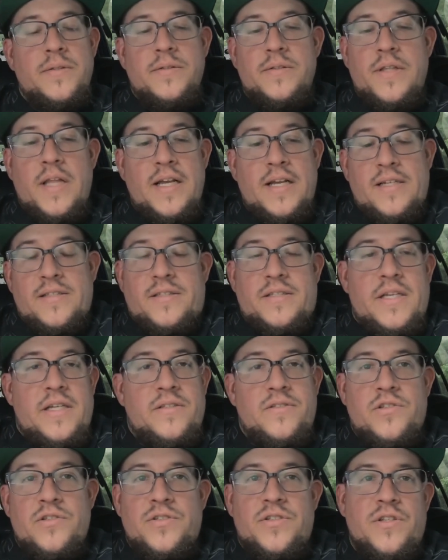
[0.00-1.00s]
like I
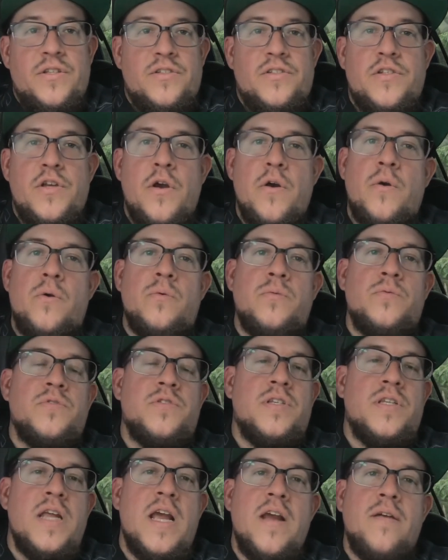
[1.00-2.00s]
said, just the tones
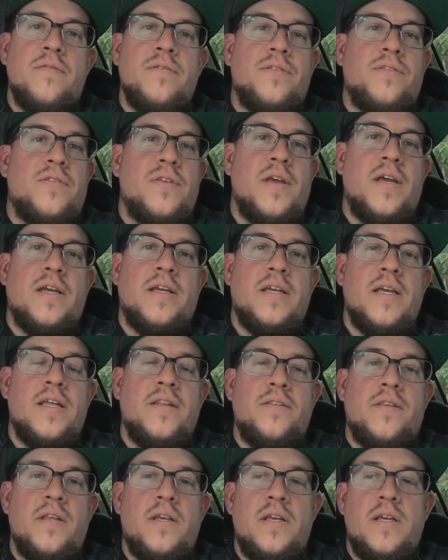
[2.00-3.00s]
and everything,
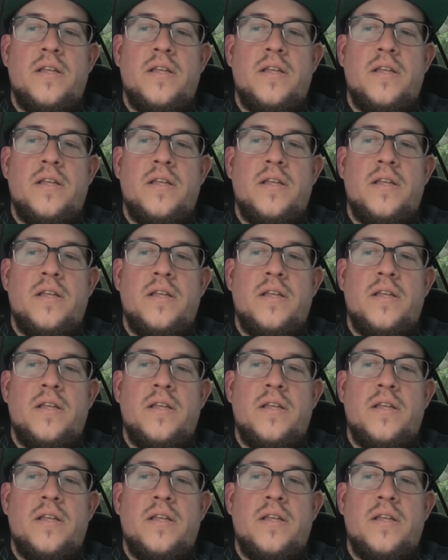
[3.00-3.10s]
and